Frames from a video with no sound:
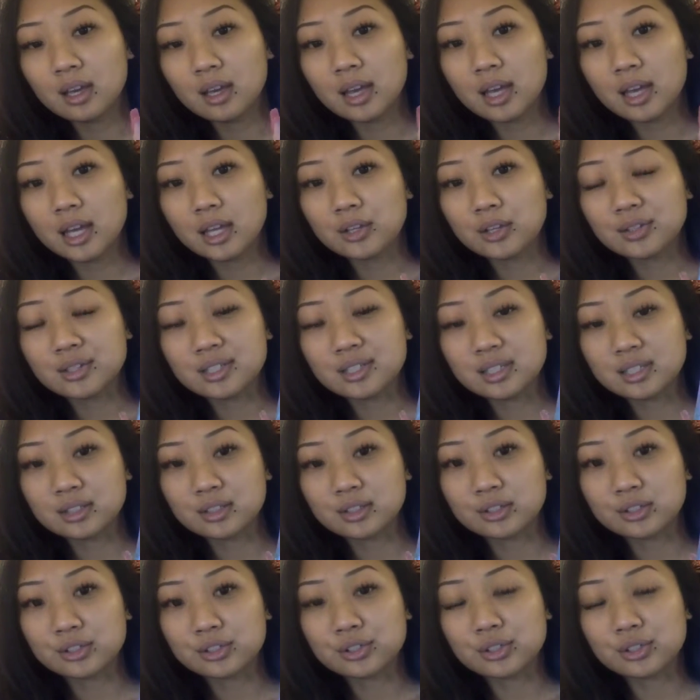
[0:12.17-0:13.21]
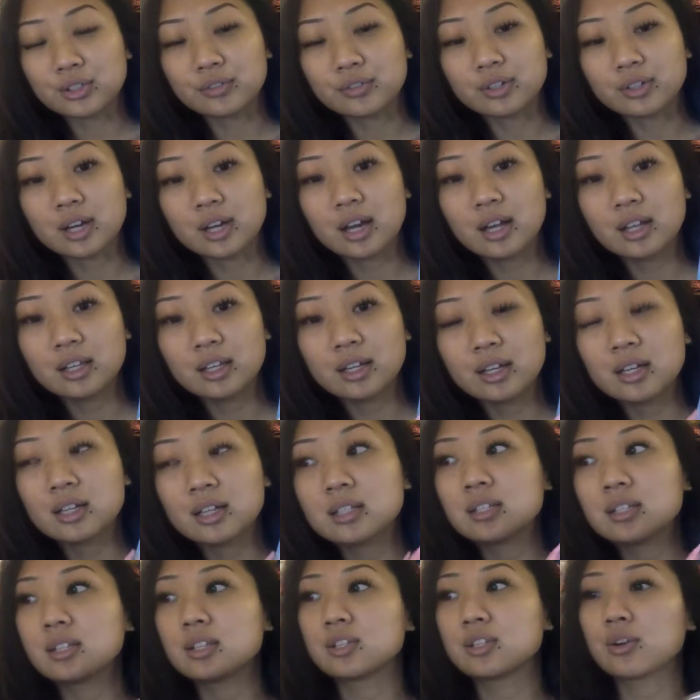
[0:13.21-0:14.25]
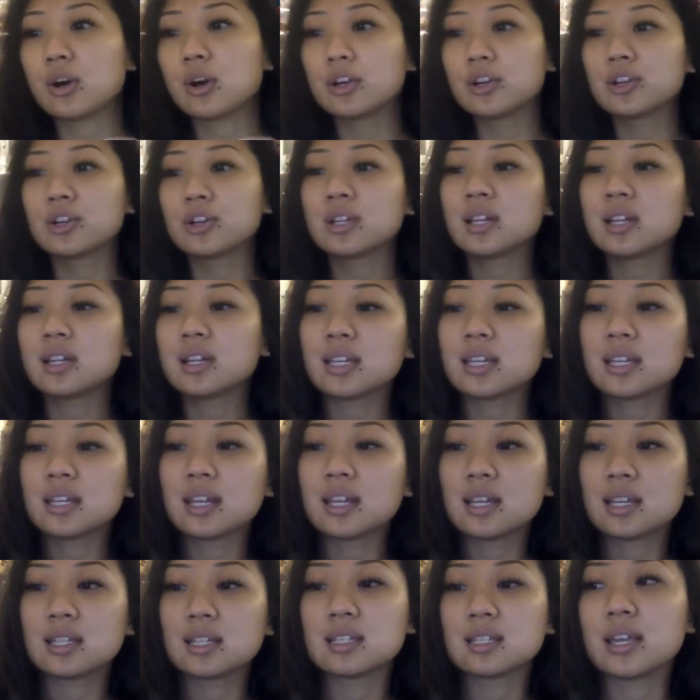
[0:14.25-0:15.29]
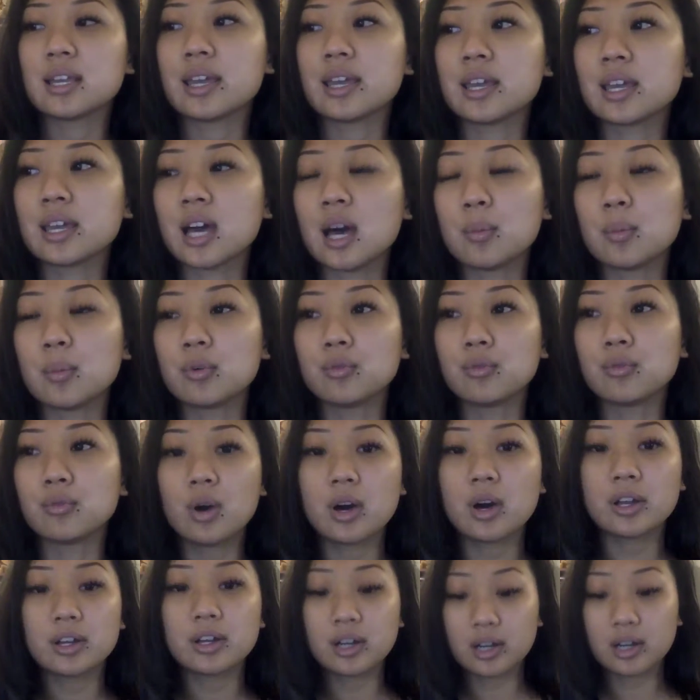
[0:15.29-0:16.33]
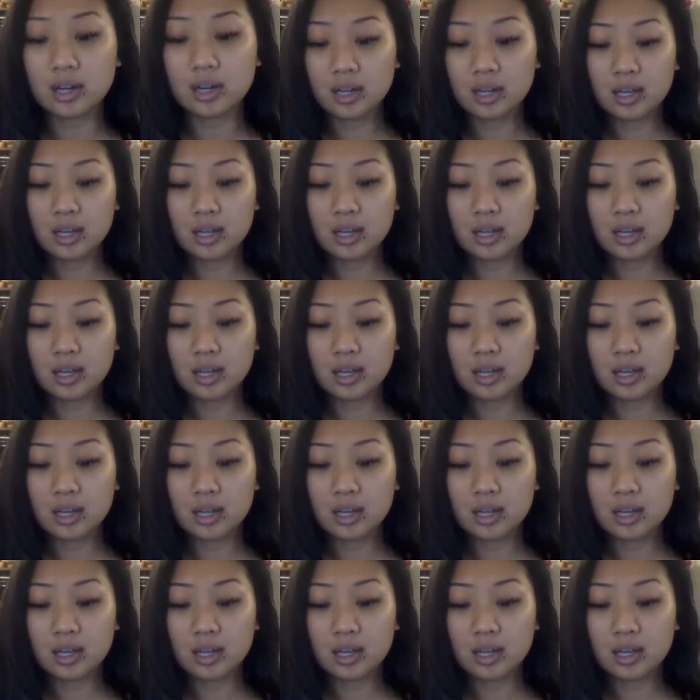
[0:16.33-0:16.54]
and you can see that there's two different colors. So all you're going to need is a cup of water,